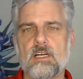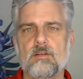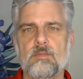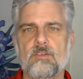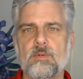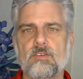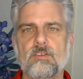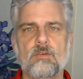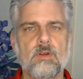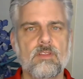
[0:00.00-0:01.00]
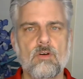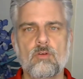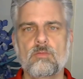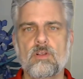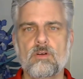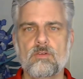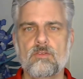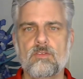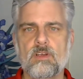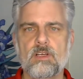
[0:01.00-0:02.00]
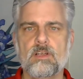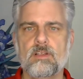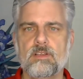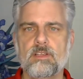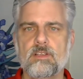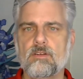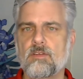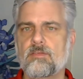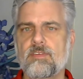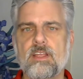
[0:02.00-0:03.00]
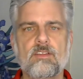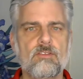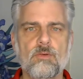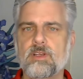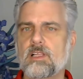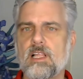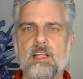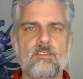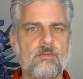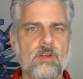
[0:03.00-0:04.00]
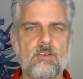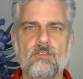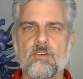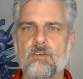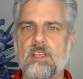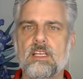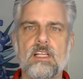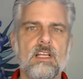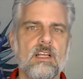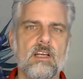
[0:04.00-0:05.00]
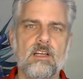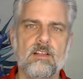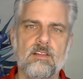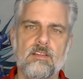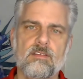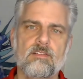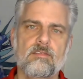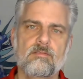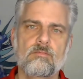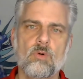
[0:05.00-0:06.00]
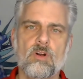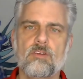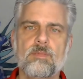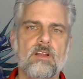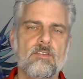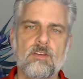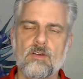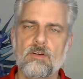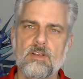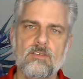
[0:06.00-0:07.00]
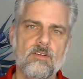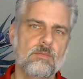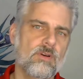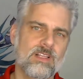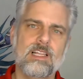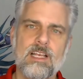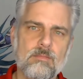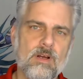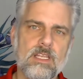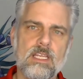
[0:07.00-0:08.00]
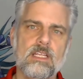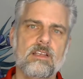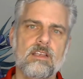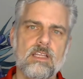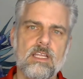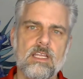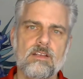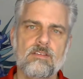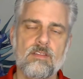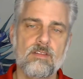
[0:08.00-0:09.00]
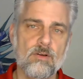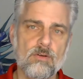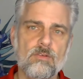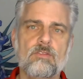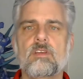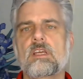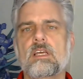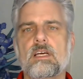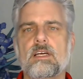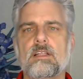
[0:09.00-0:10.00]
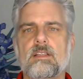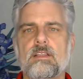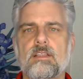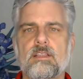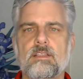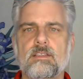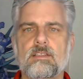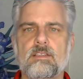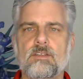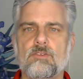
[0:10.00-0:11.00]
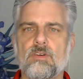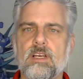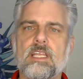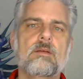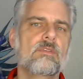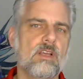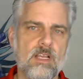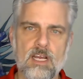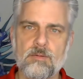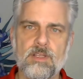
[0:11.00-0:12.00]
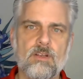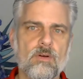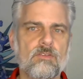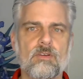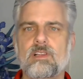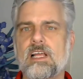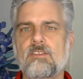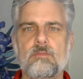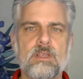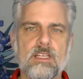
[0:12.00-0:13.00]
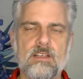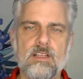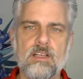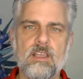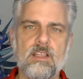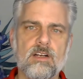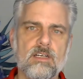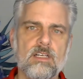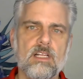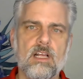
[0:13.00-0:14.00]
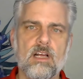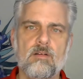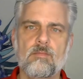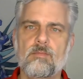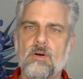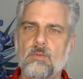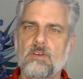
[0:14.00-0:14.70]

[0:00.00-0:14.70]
especially with home loans. The Fed is doing a lot to make sure that mortgage-backed securities, they're putting a lot of money into those. They're trying to keep the economy going, so lots being done there. But